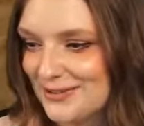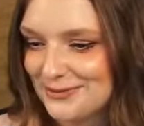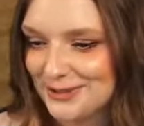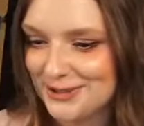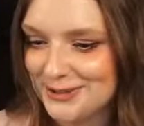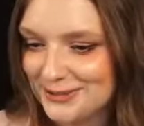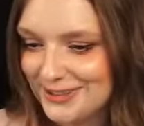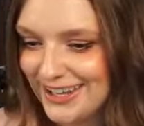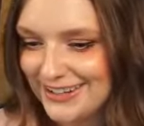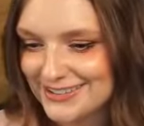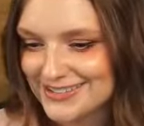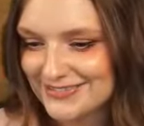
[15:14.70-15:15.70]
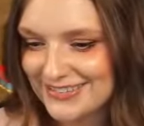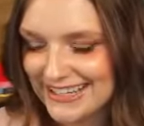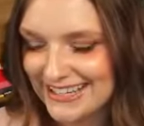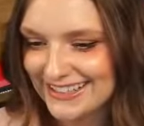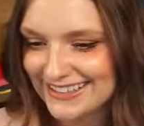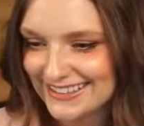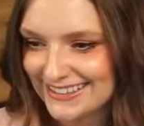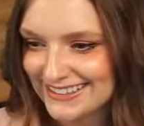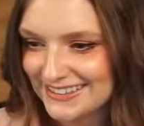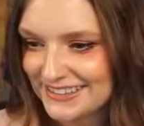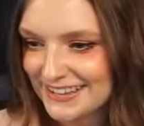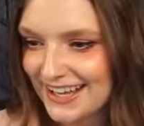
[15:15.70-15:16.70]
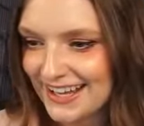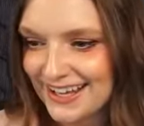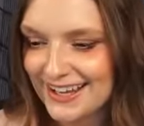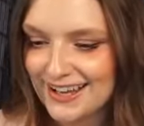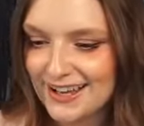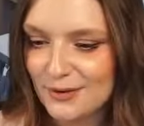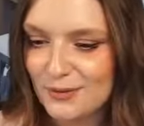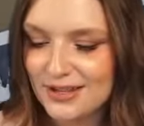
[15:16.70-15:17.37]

woohoo kills me. well,